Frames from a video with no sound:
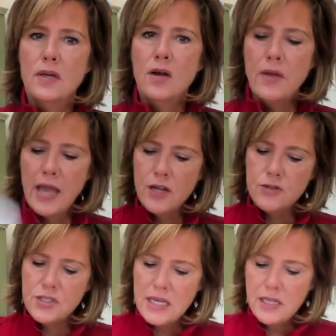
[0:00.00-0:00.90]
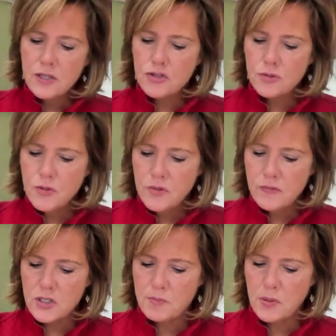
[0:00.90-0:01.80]
Okay, you're seeing the truth of
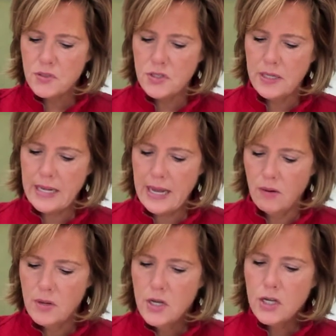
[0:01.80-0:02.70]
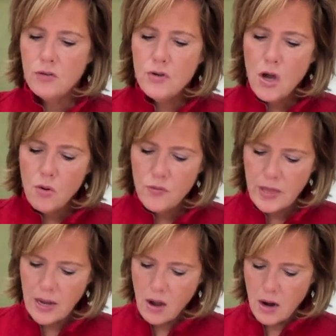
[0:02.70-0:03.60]
this person now. You know who
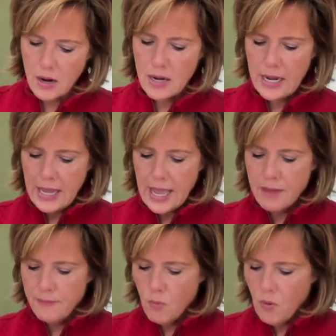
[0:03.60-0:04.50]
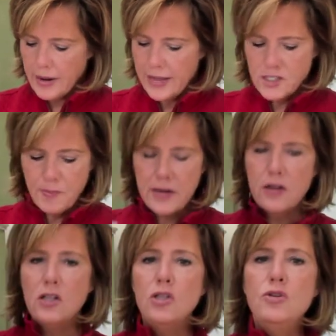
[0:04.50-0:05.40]
they are. And boy, it's been an
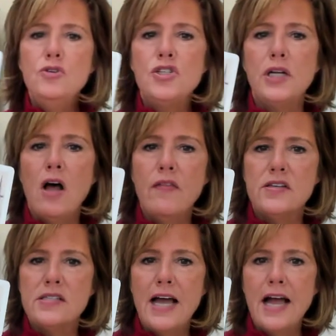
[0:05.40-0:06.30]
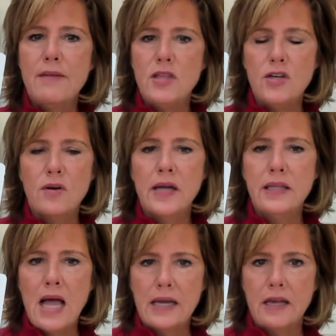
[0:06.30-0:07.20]
illusion all this time that you're
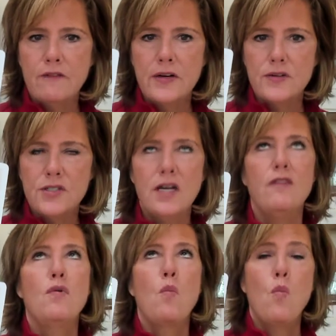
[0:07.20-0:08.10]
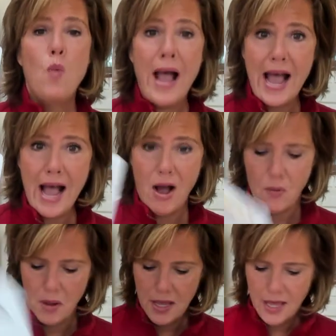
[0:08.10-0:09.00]
unlocking for yourself.
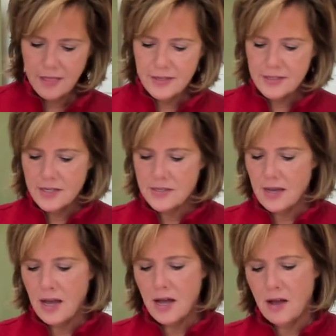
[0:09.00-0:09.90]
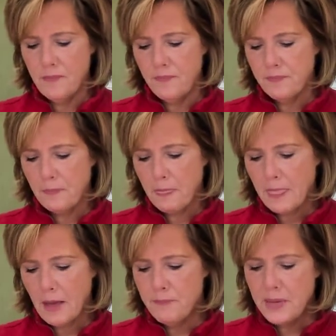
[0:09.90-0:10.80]
Wow. This is
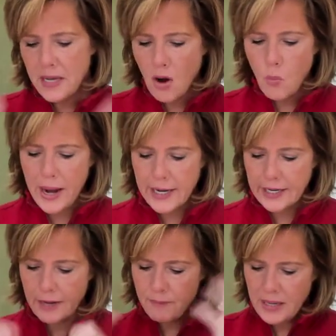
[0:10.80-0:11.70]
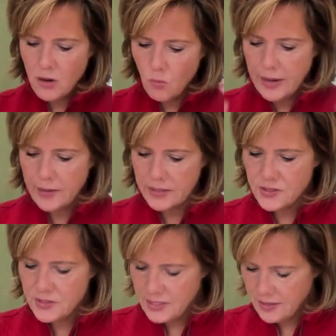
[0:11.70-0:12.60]
big awakening, big awareness.
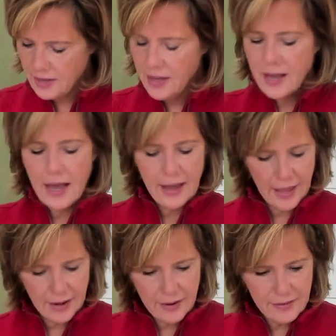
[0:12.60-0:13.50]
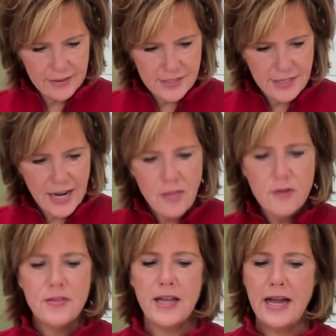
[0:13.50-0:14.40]
You see that? And this is
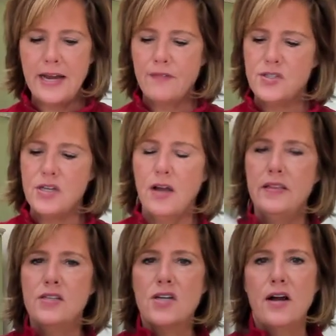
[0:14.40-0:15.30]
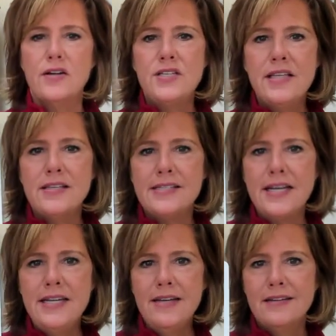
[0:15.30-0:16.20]
another thing I never saw in this card. You see the
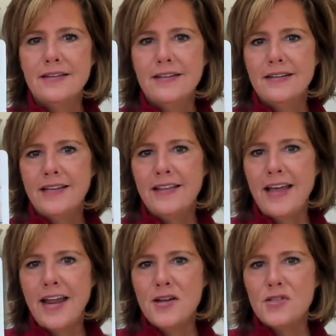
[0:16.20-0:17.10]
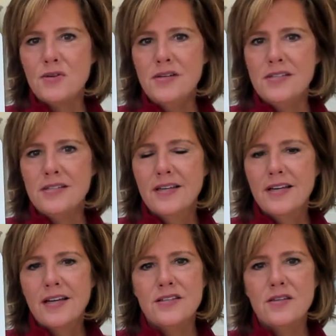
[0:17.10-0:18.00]
sun in that Eight of Swords?
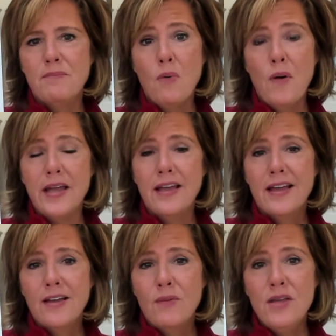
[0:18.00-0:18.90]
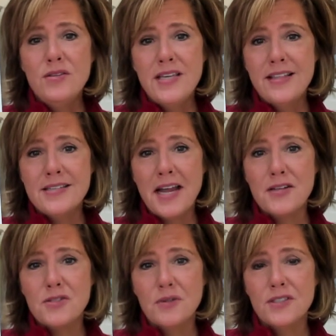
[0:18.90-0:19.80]
Because boy, when you see this Eight
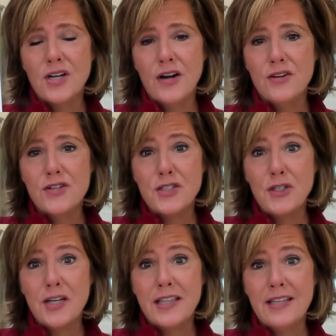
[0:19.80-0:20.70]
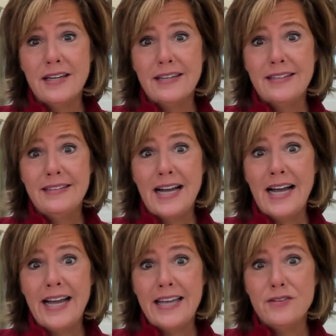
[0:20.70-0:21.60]
of Swords card, you just look at the
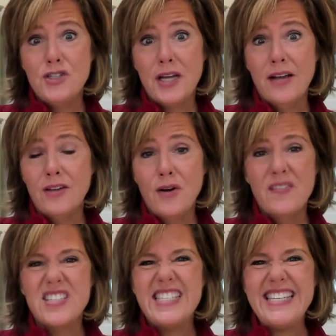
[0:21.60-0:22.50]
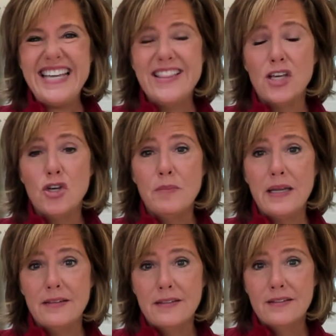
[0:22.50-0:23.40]
guy in jail. You don't even see the
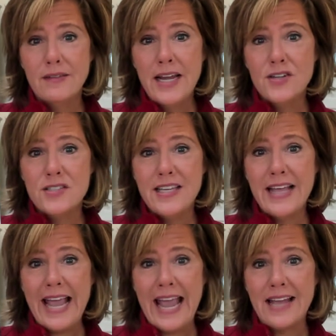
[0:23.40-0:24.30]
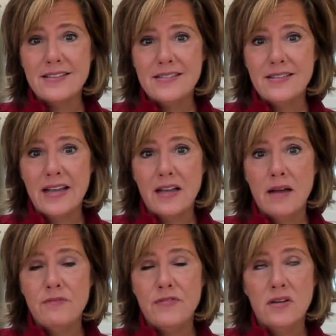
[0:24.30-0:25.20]
human, right? You just see the hands, like
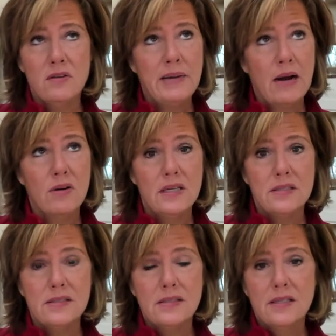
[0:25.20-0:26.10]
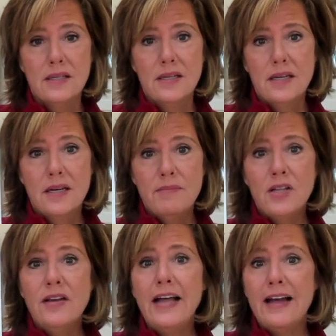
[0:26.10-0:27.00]
I feel powerless. But
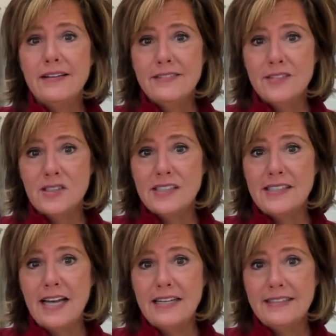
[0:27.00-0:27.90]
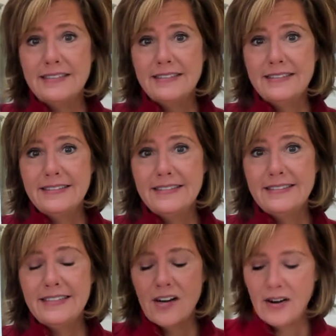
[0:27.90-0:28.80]
look at that. There's a sun,
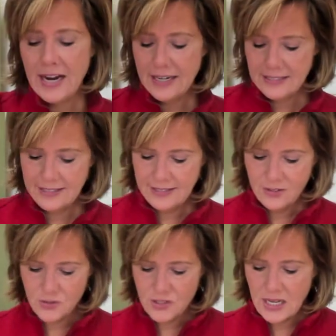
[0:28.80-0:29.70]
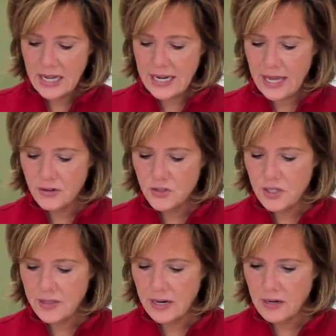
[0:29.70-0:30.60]
all right? There's sun
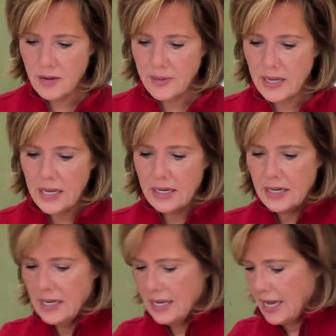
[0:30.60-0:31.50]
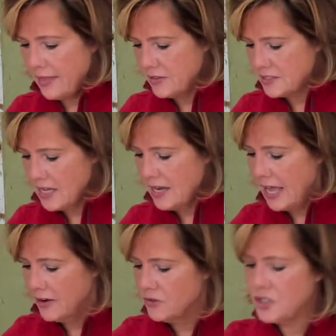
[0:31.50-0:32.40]
energy there coming in. And the sun
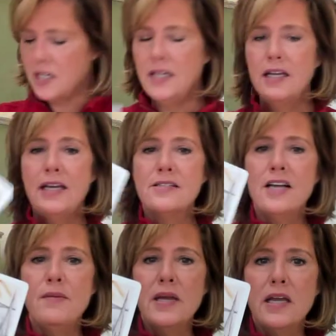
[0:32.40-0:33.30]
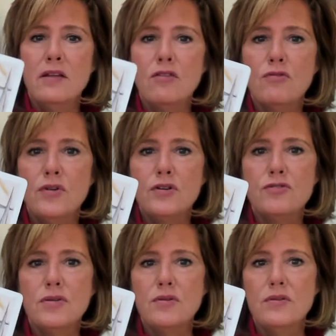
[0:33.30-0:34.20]
energy is coming in through your
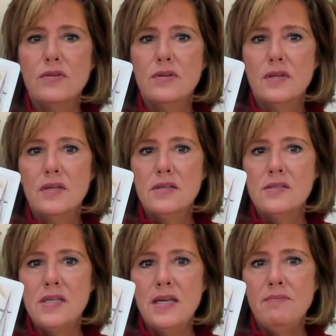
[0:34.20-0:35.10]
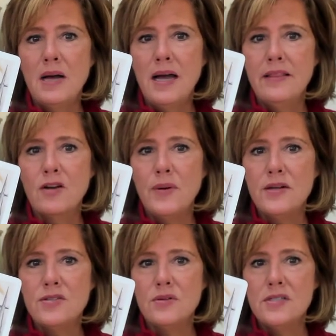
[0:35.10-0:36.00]
truth. See, behind the Queen
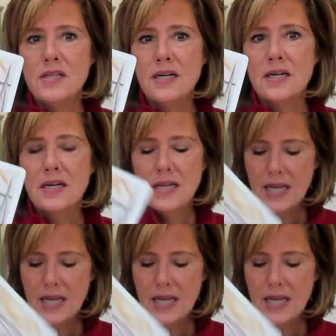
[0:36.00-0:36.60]
of Swords there?